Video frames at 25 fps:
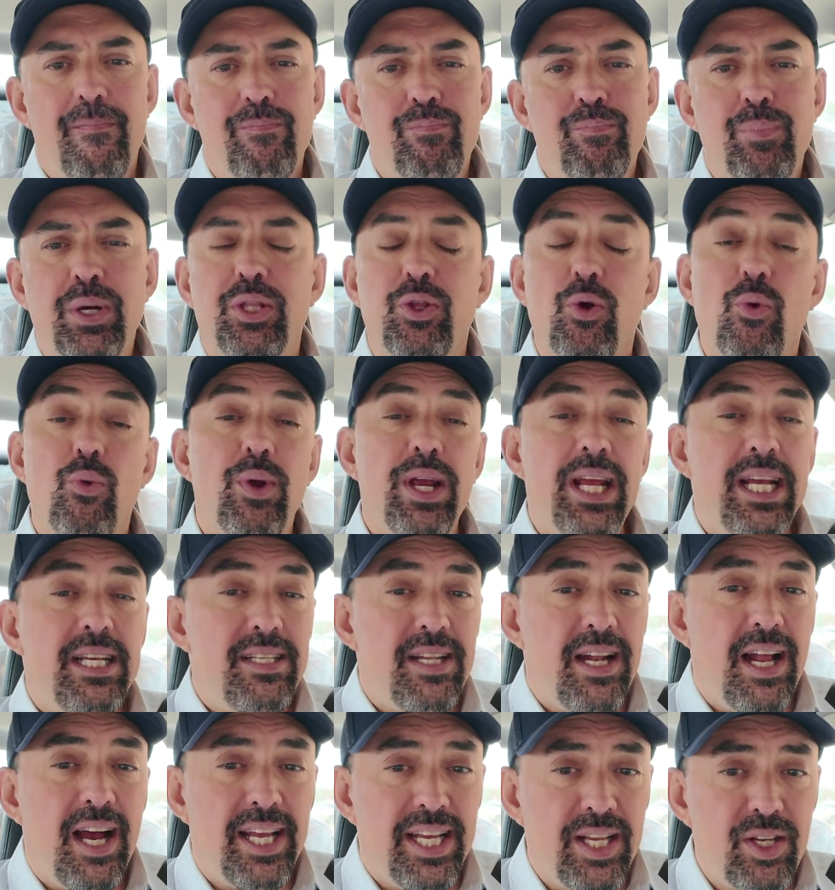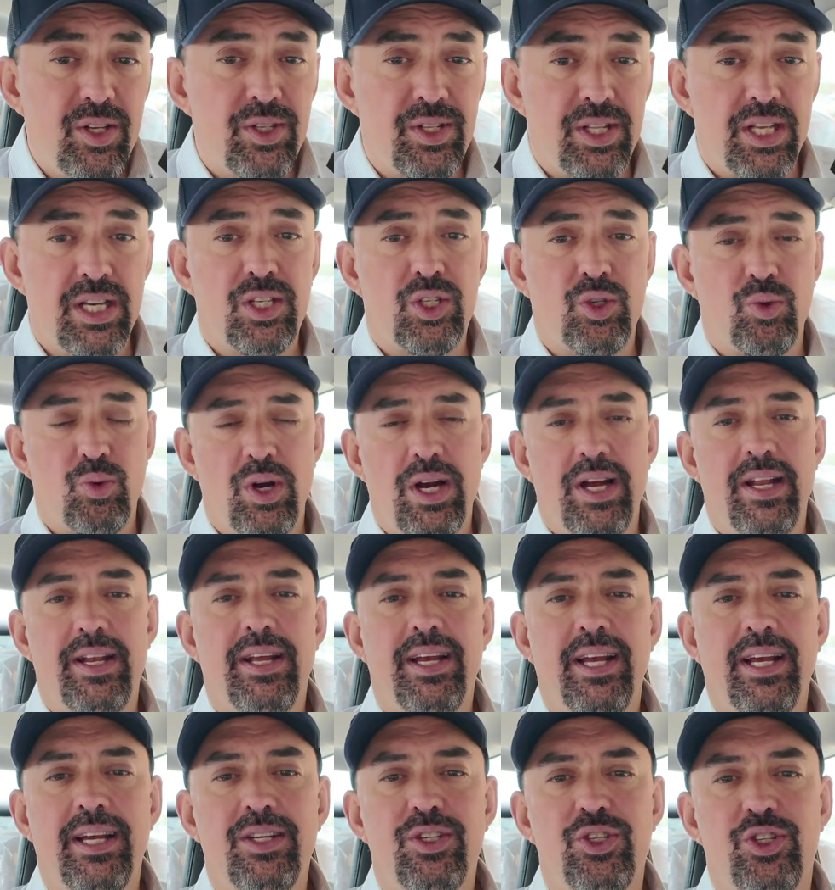But the reason I use this one
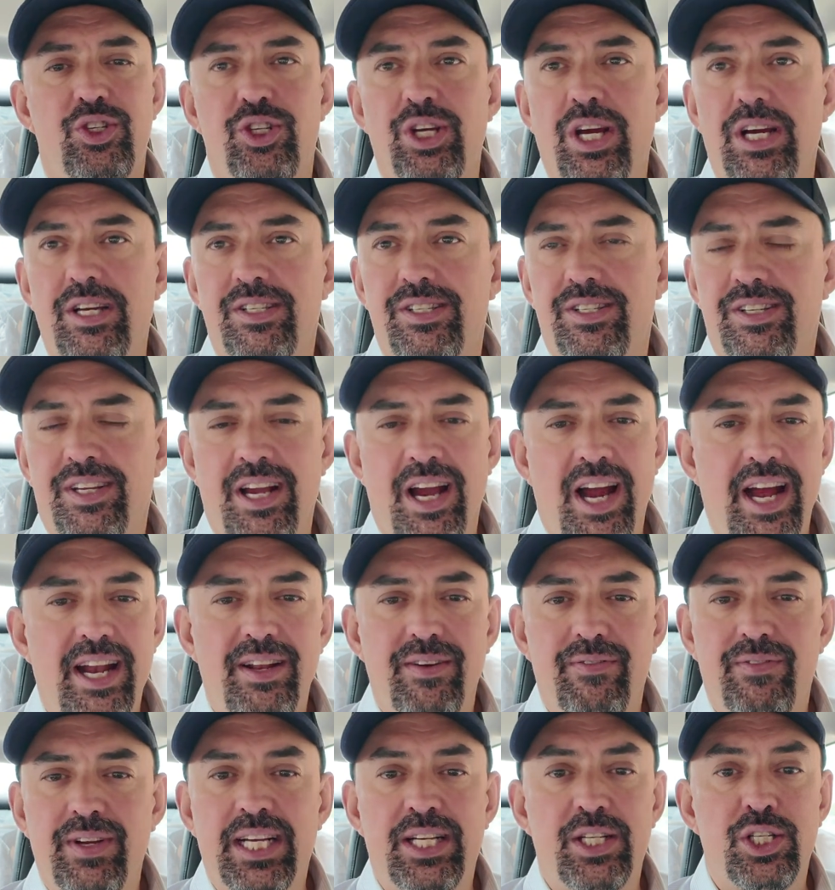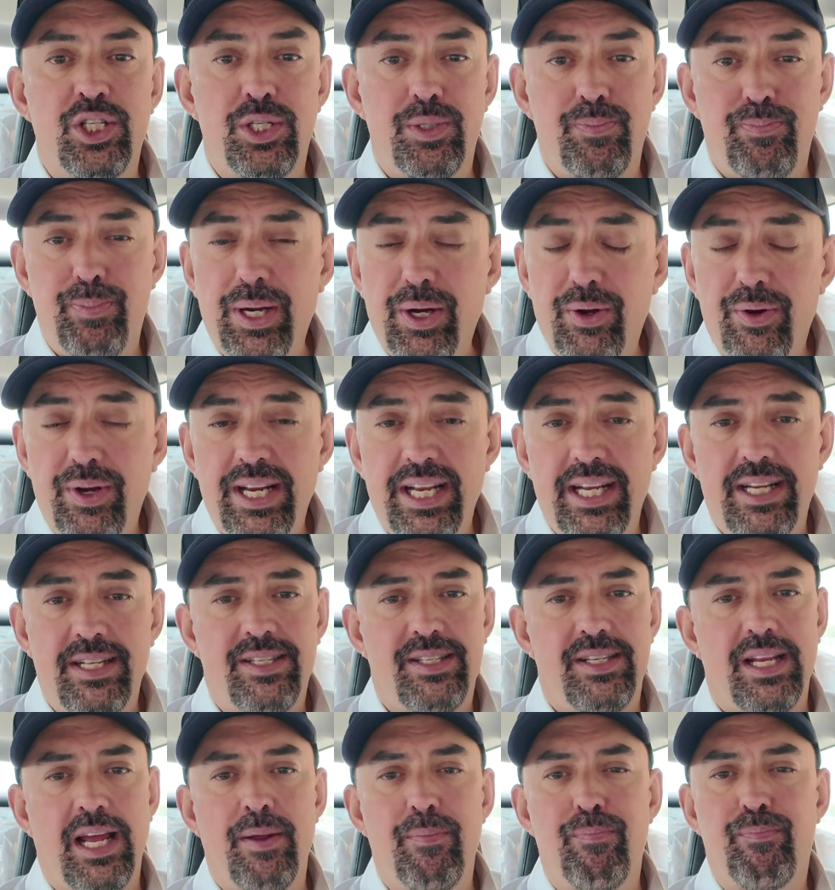is just kind of
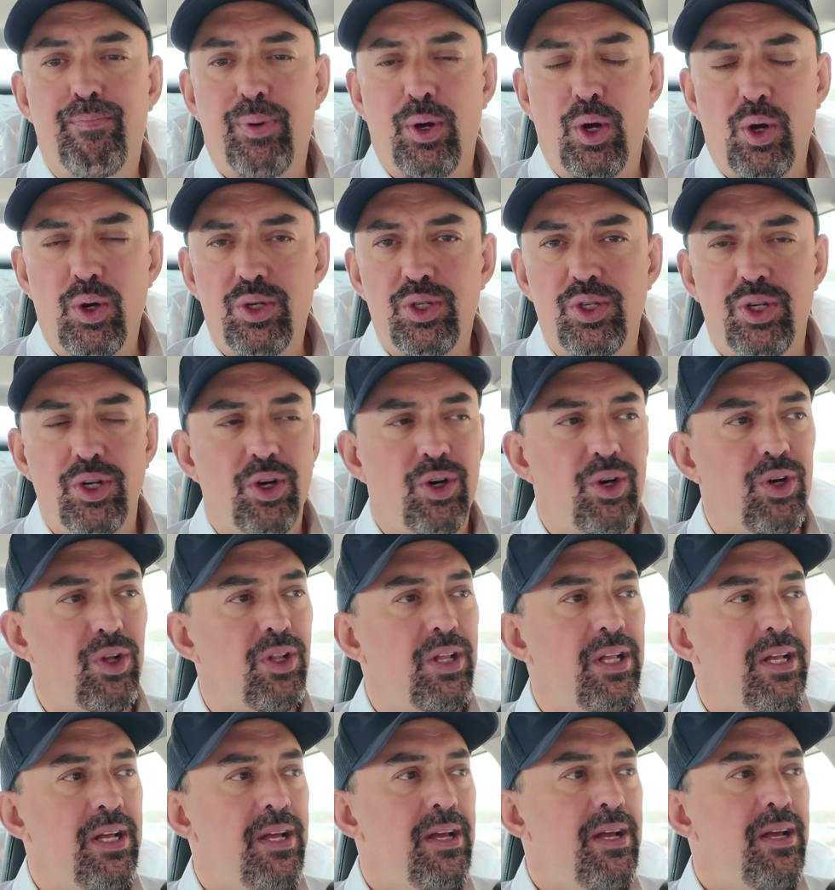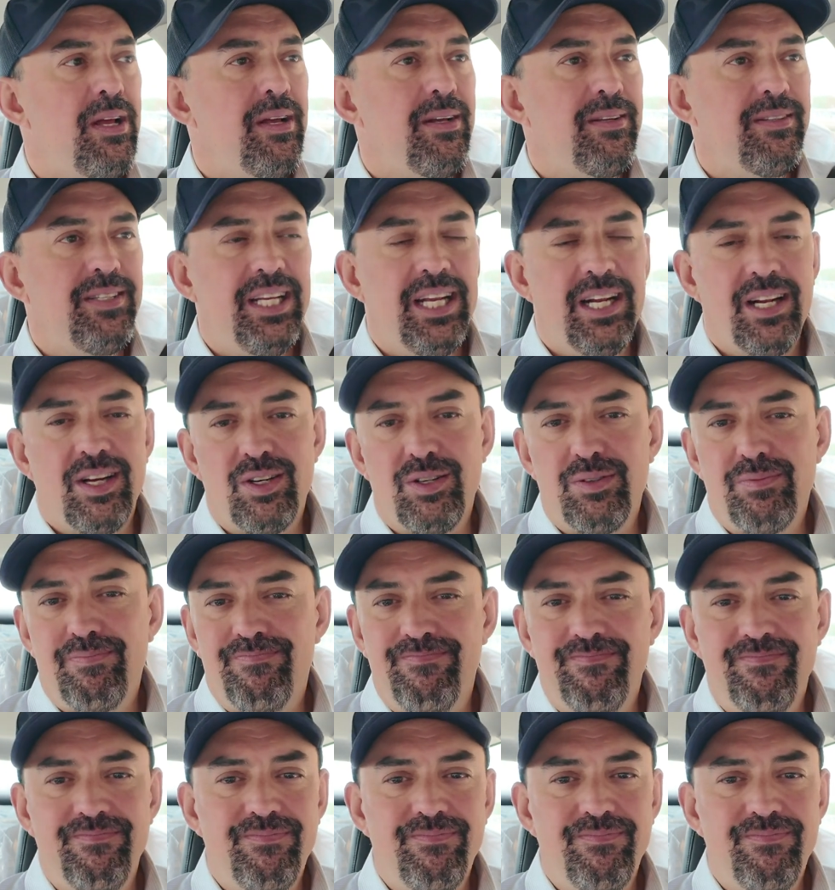experience and personal, you know,